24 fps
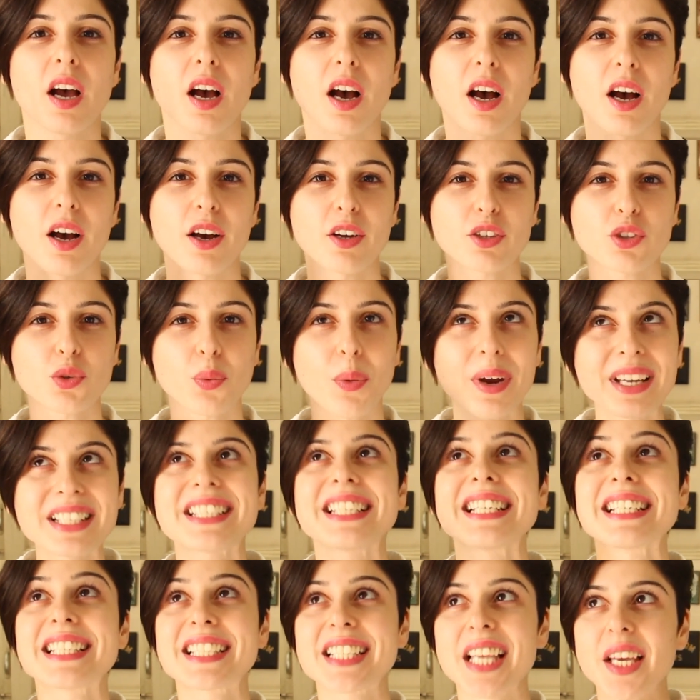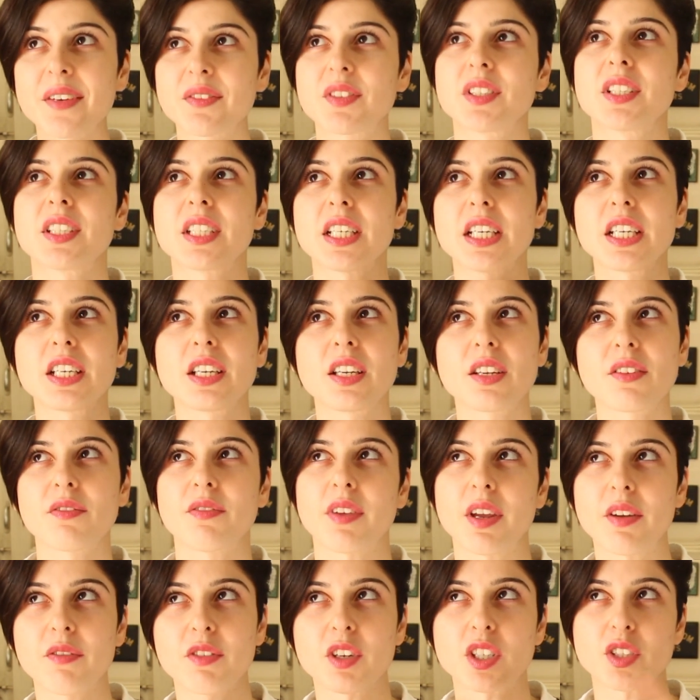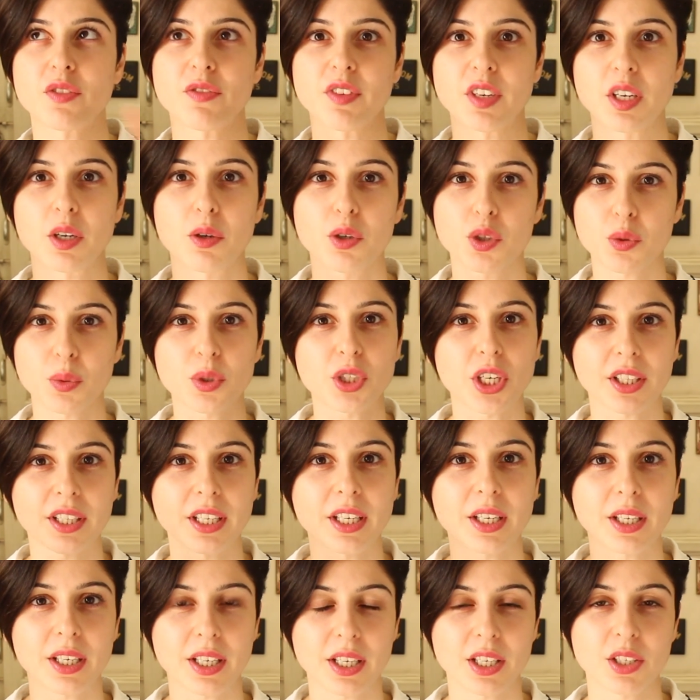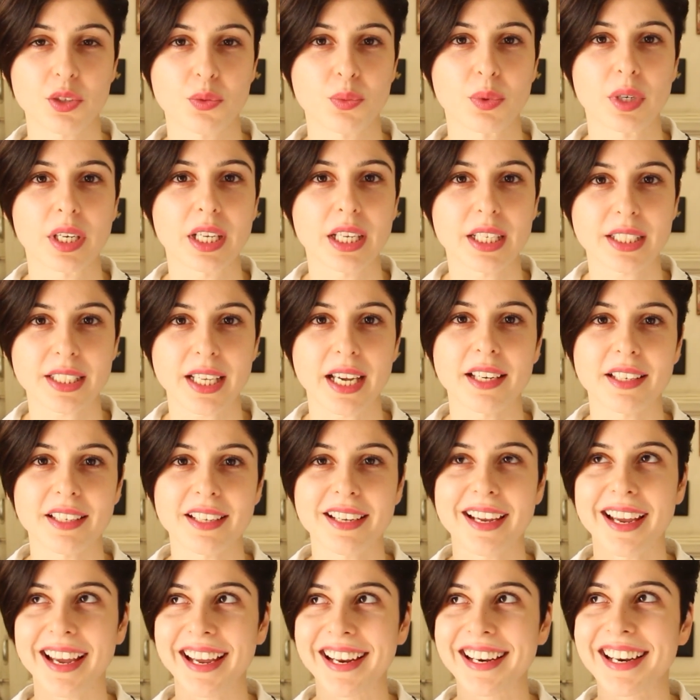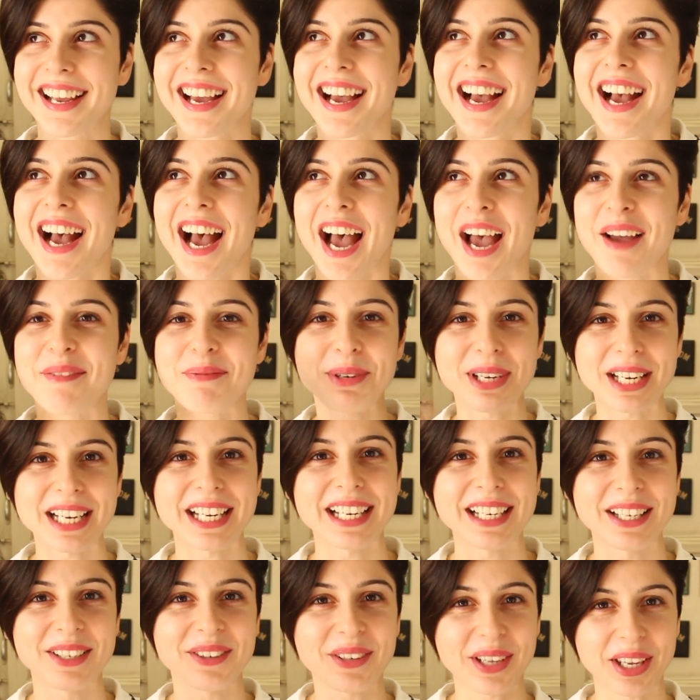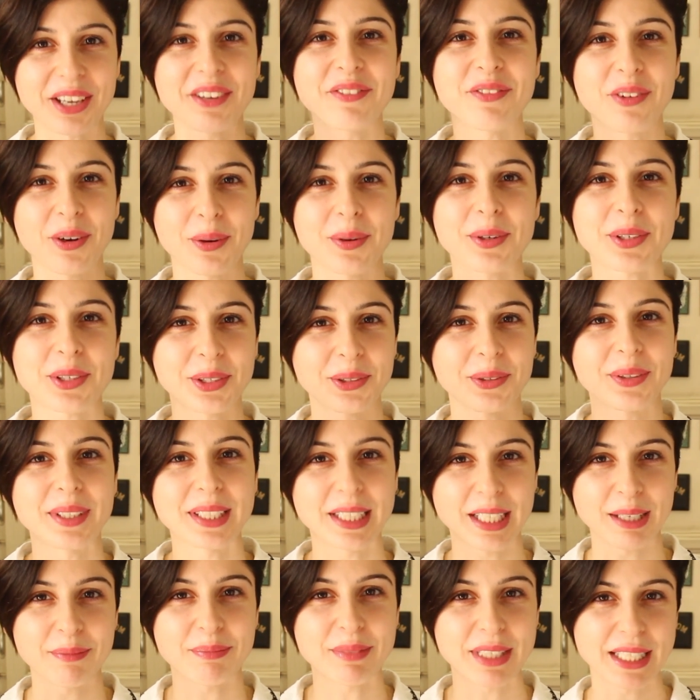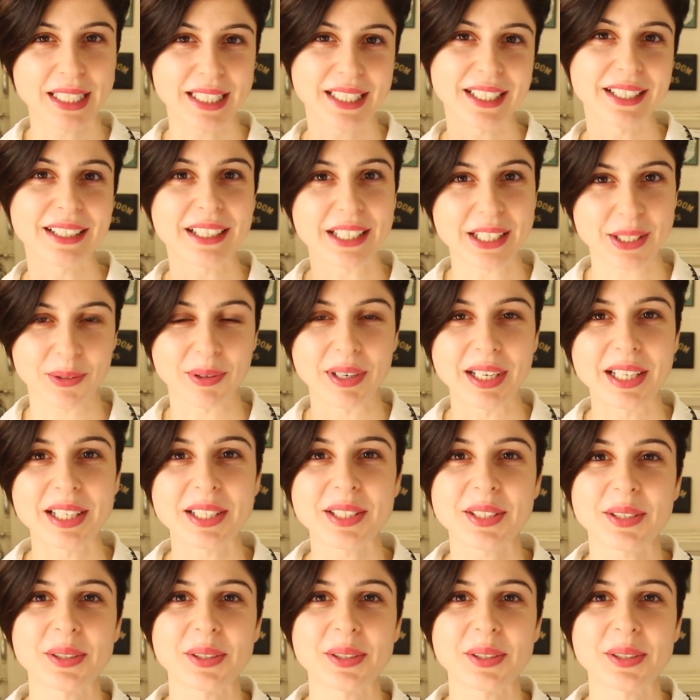uh, 2017 favorites videos which I think is really exciting and I'm really looking forward to doing them this year as well.